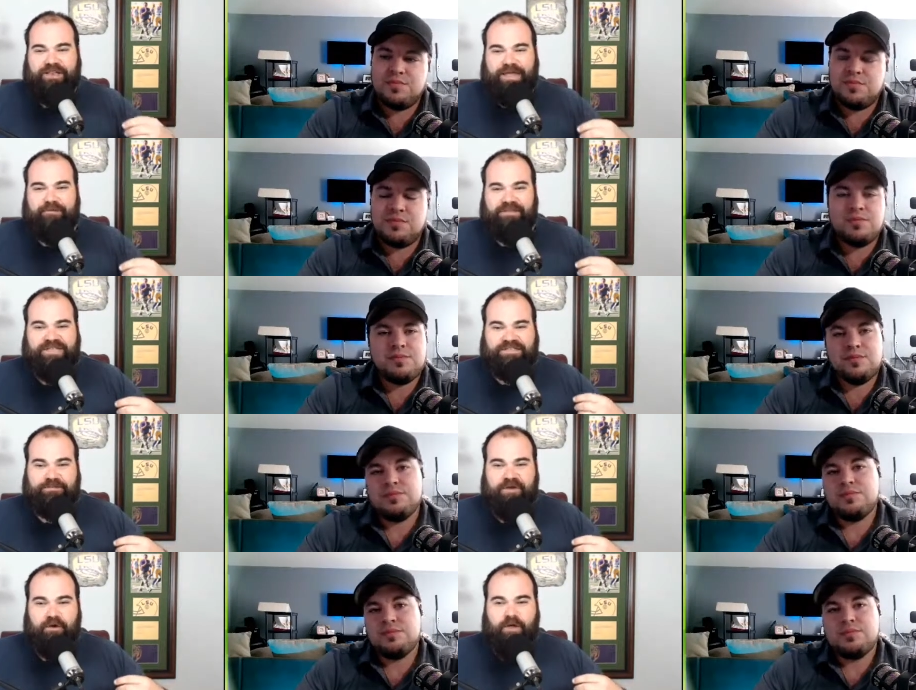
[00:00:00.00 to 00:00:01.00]
Speaker 1: labeled as
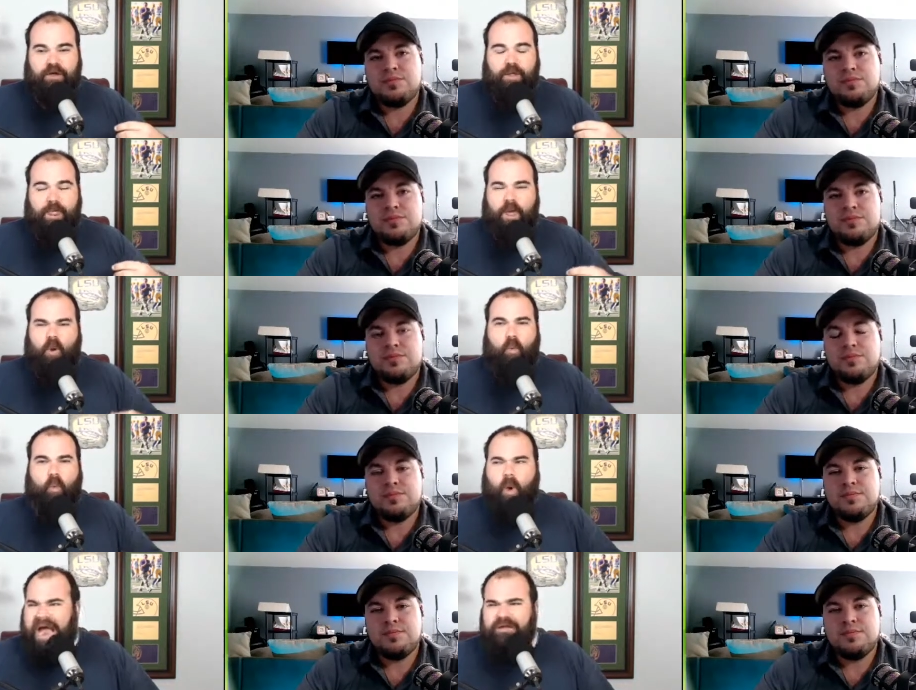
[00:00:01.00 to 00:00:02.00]
Taysom Hill?
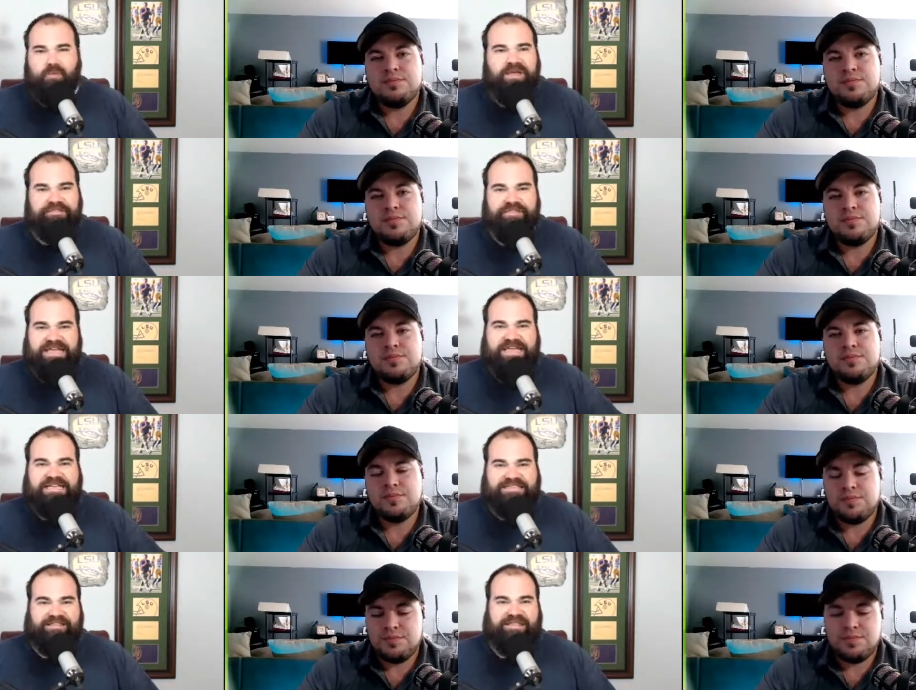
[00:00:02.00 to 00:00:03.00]
Why do we think
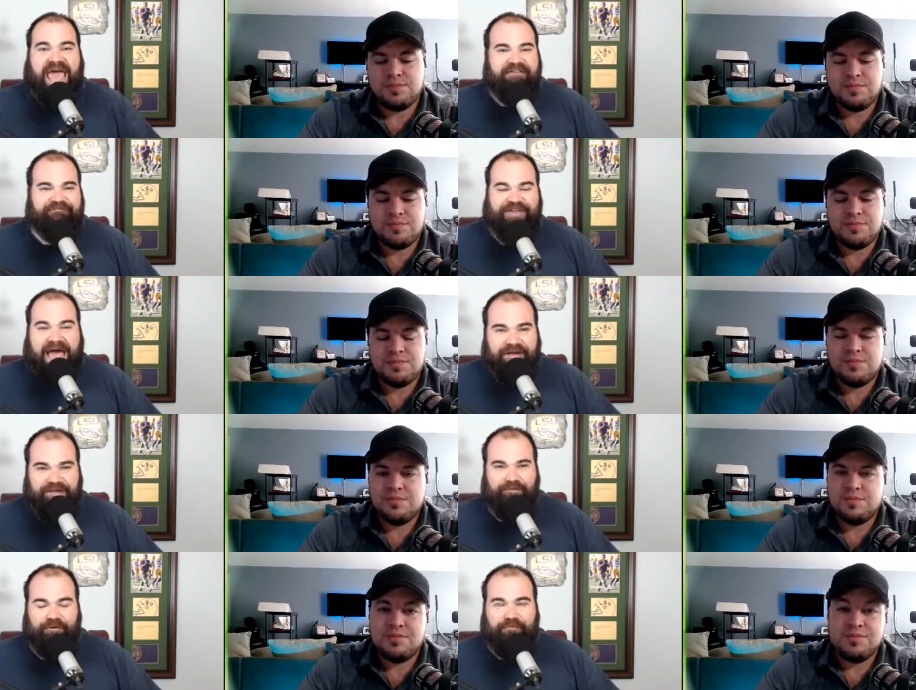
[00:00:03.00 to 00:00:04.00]
he's that
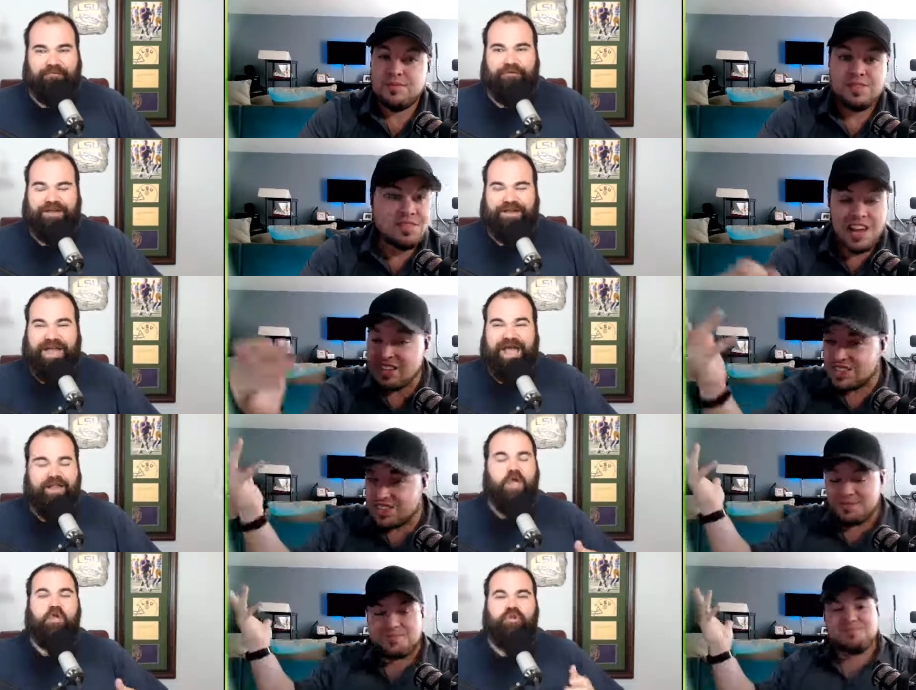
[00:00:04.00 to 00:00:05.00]
valuable for a That's, guy?
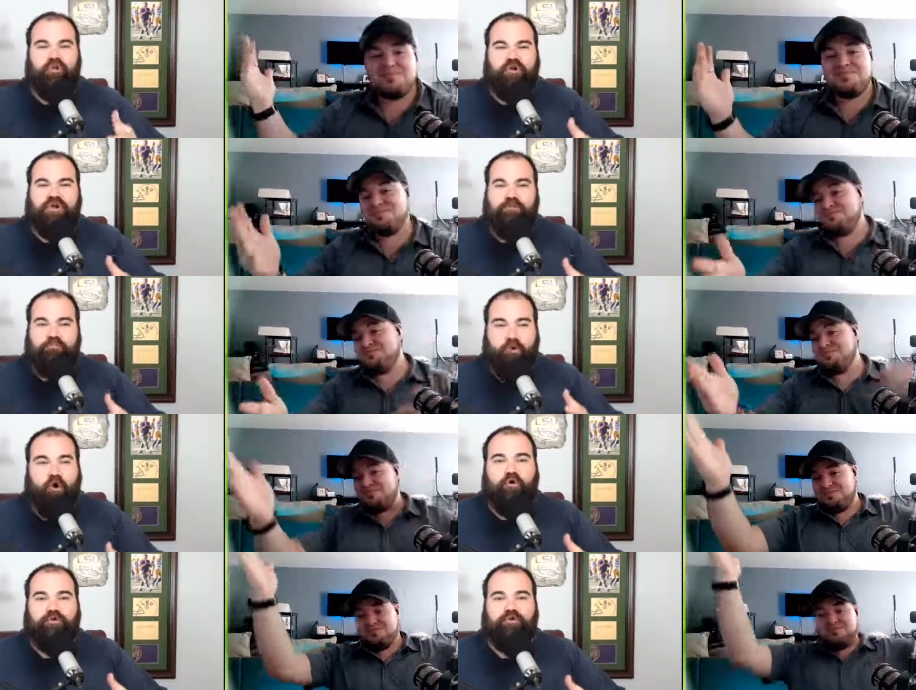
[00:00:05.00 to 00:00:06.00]
You're going to
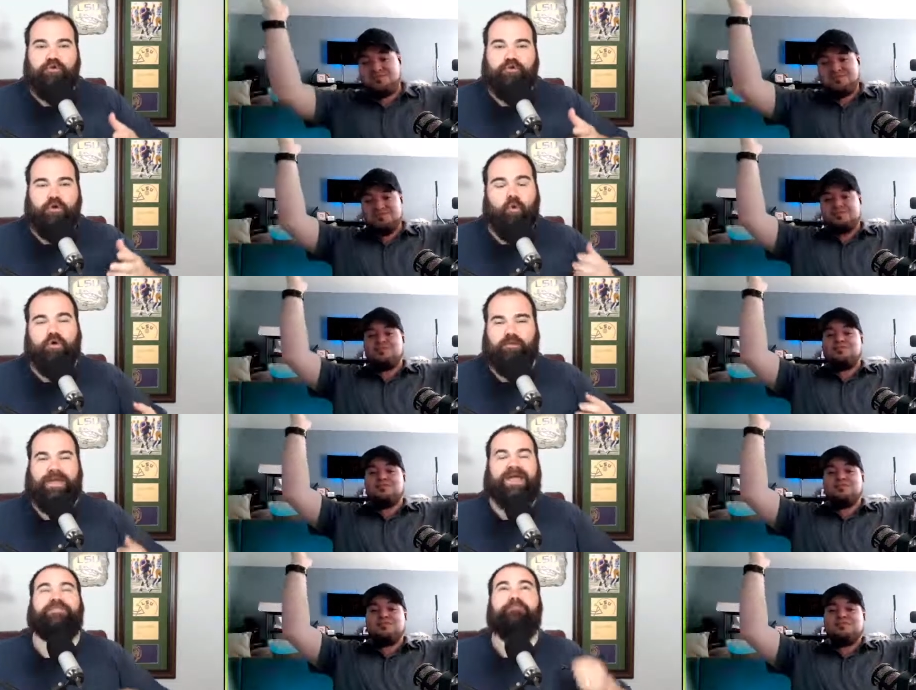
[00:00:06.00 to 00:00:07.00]
pull your
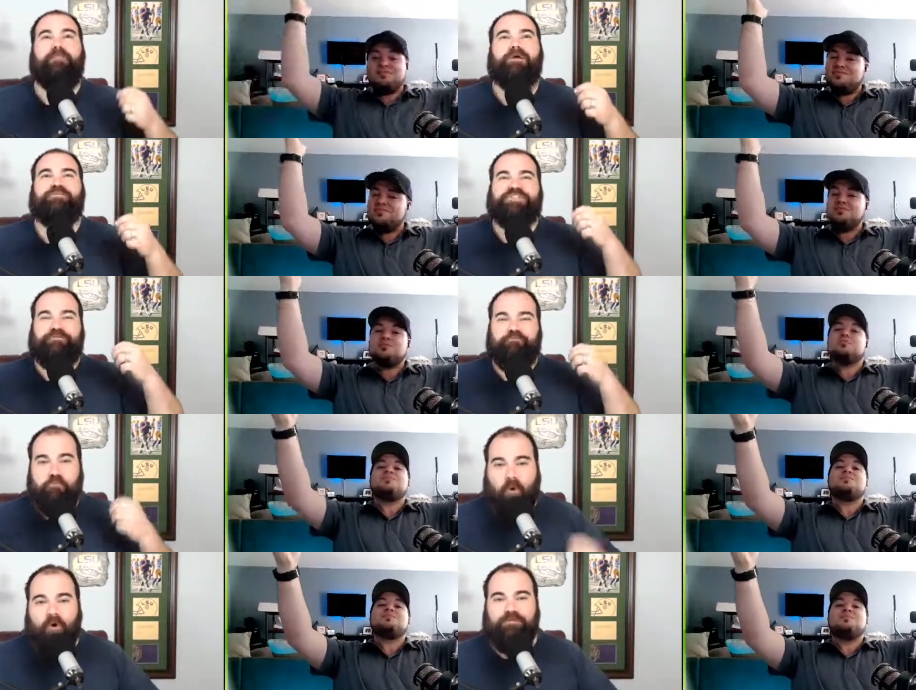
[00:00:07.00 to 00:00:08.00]
quarterback, the most
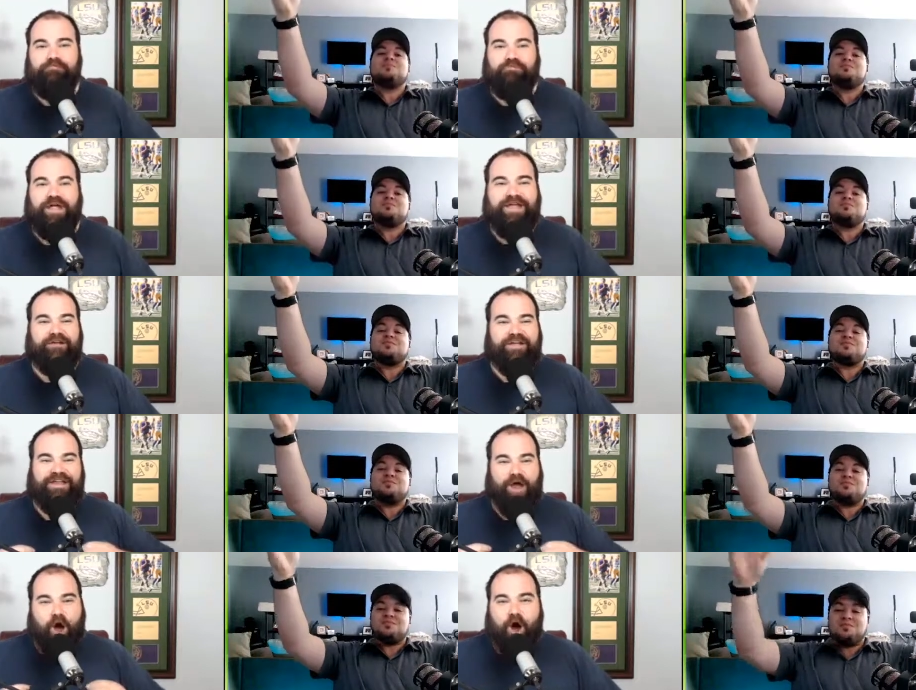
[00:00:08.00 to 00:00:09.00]
important player
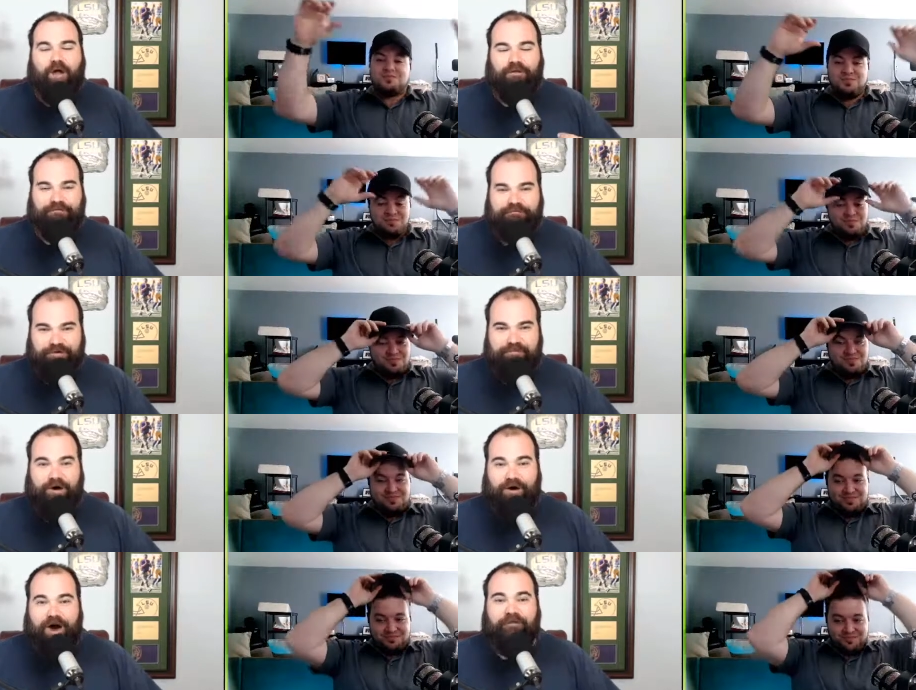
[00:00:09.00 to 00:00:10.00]
in all of
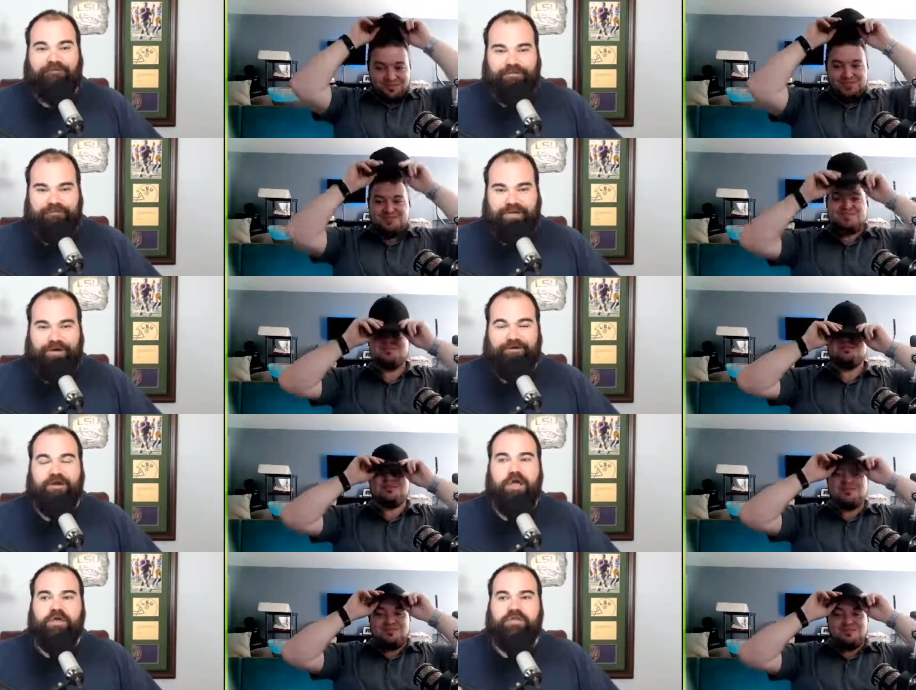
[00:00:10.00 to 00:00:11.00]
football, off the field
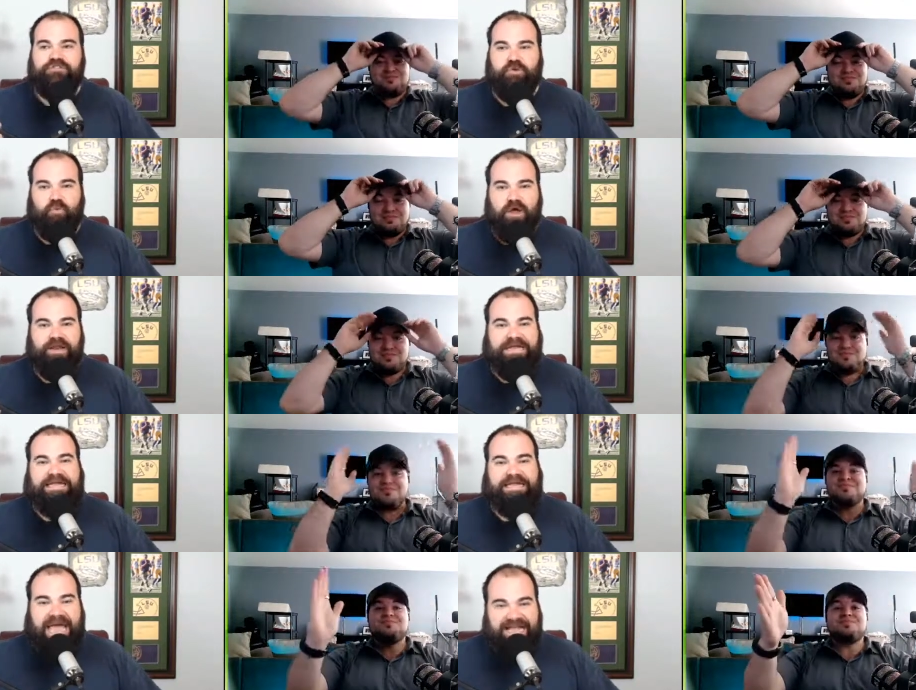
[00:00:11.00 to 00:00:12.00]
to run a
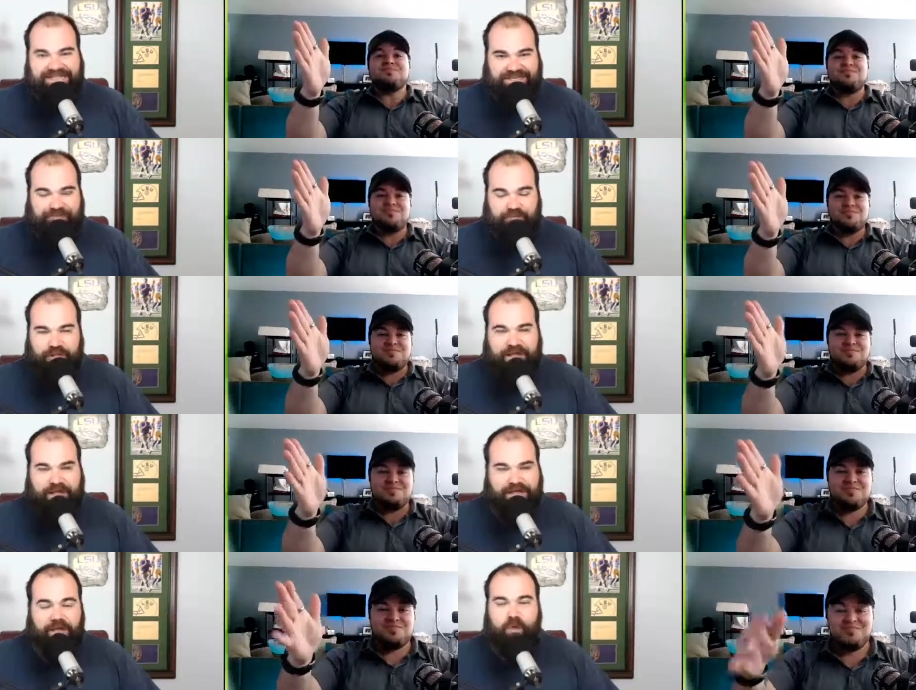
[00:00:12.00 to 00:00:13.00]
gadget
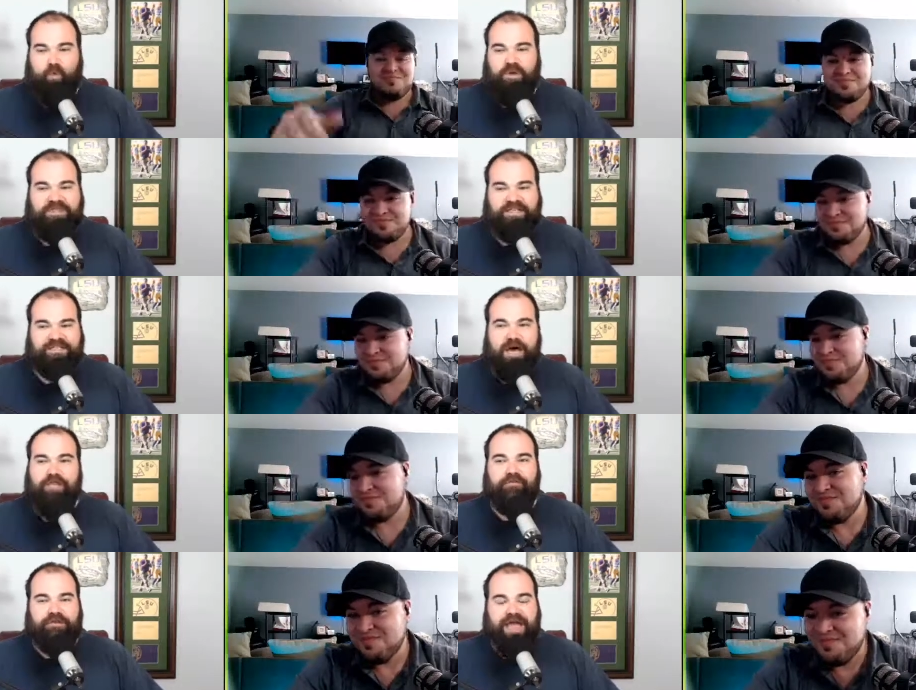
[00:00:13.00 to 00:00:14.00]
play with this
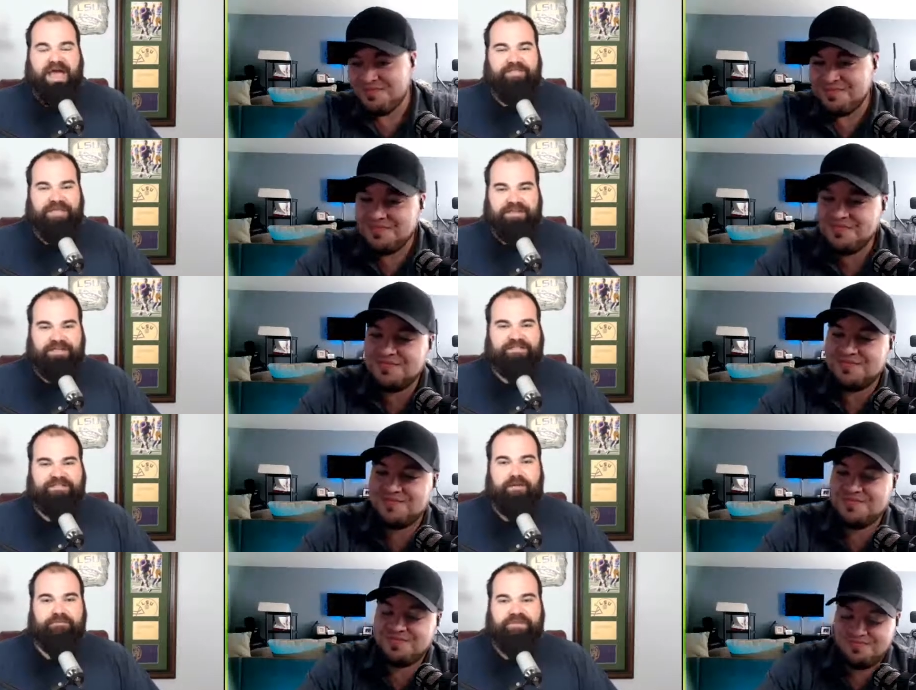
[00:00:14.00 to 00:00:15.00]
other guy that does
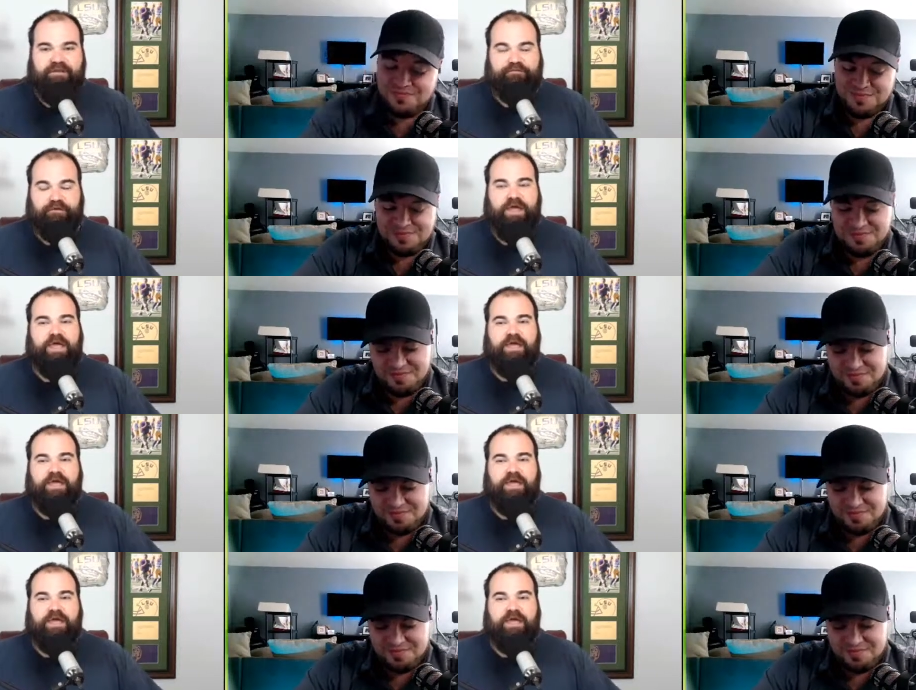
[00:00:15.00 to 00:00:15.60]
something different